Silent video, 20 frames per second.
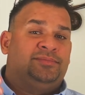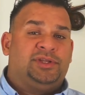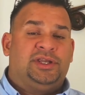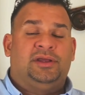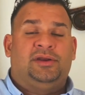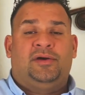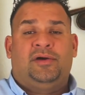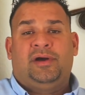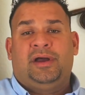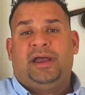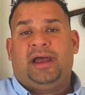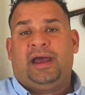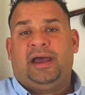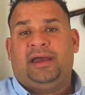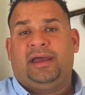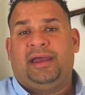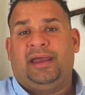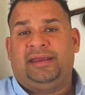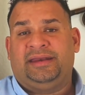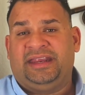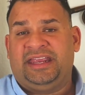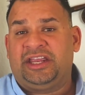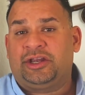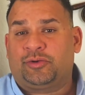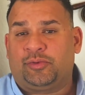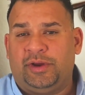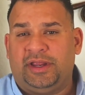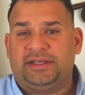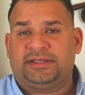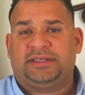an
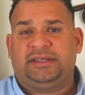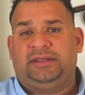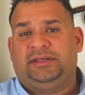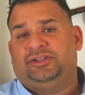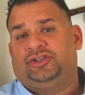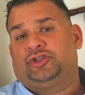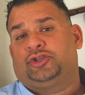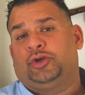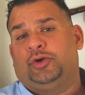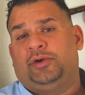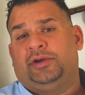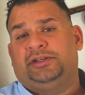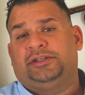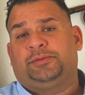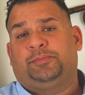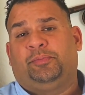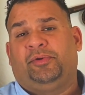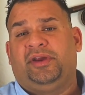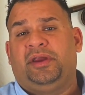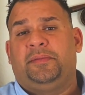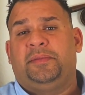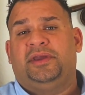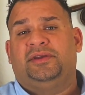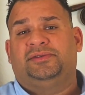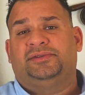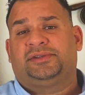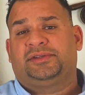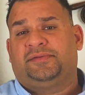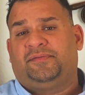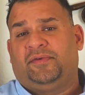increase in insurance
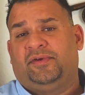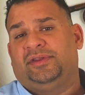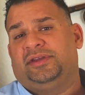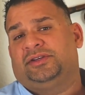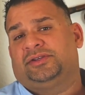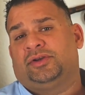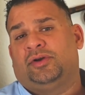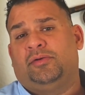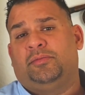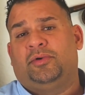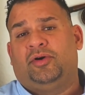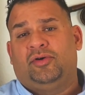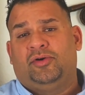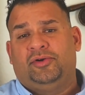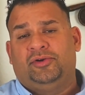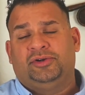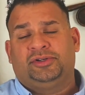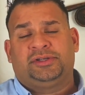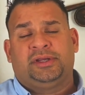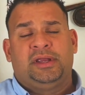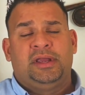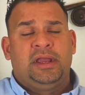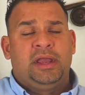premiums for these homeowners.